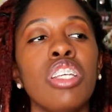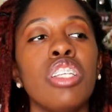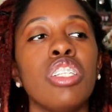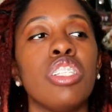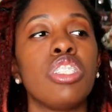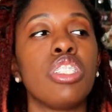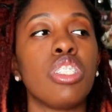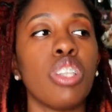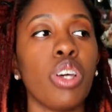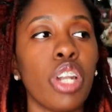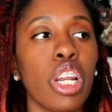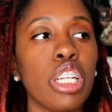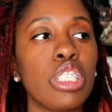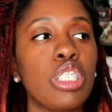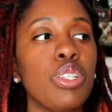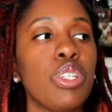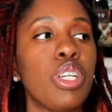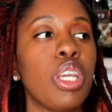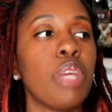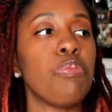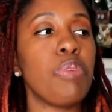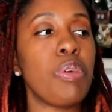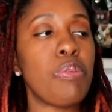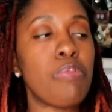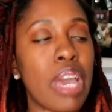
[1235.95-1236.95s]
so that you
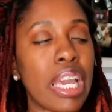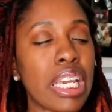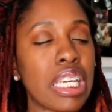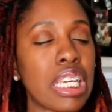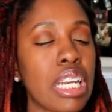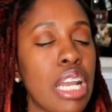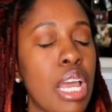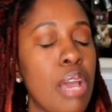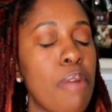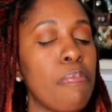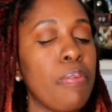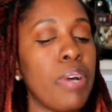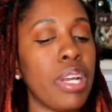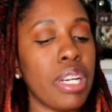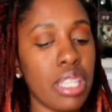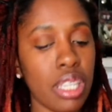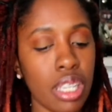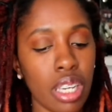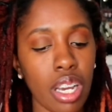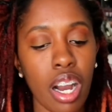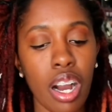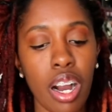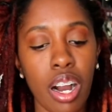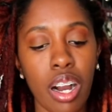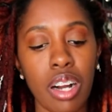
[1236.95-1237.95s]
can be making that money
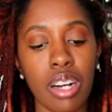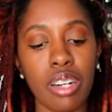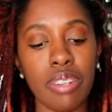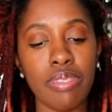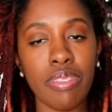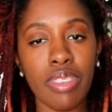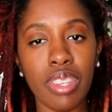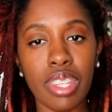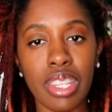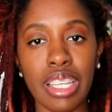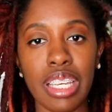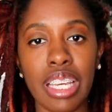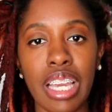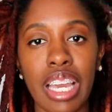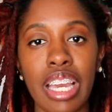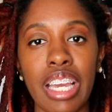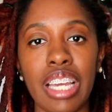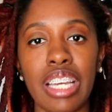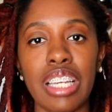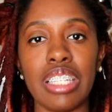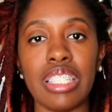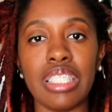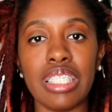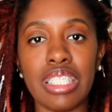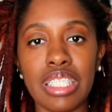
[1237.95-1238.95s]
y'all
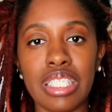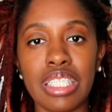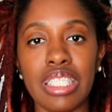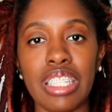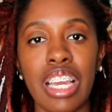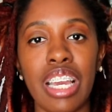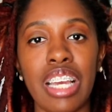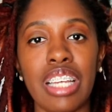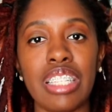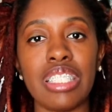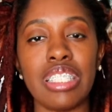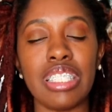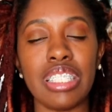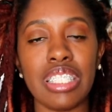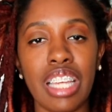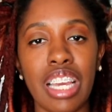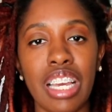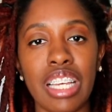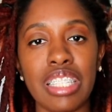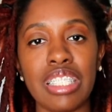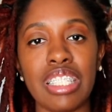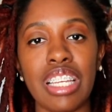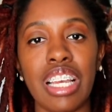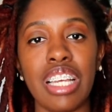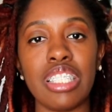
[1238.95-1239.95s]
yes yes
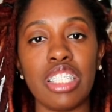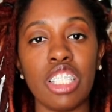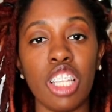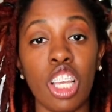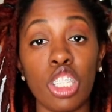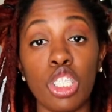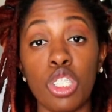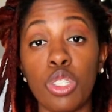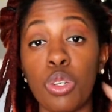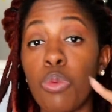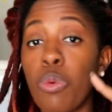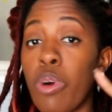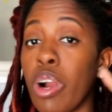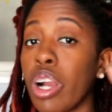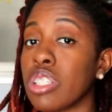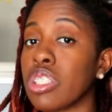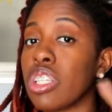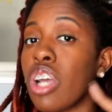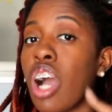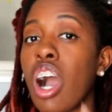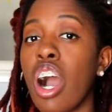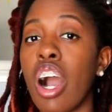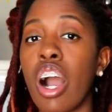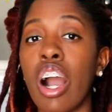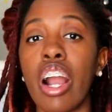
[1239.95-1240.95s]
yes yes yes you worked
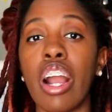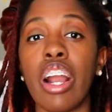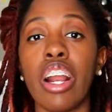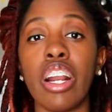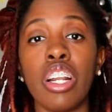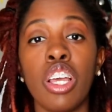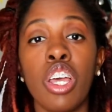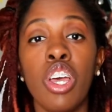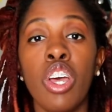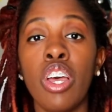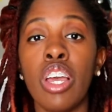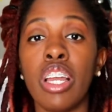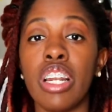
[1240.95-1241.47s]
hard